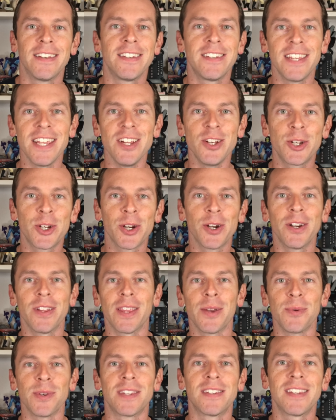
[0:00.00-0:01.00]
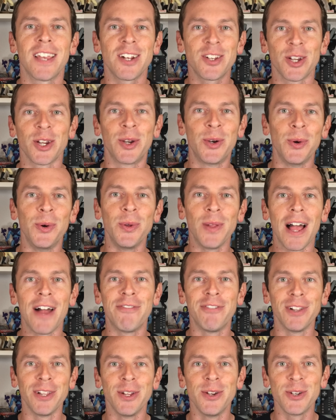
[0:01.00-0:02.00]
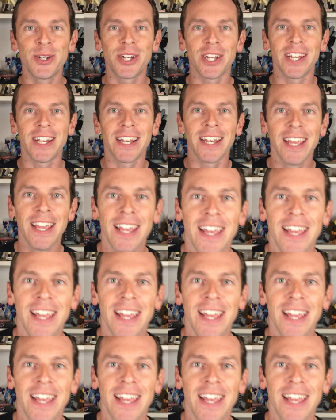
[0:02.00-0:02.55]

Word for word: t-shirt that was such a cool evolution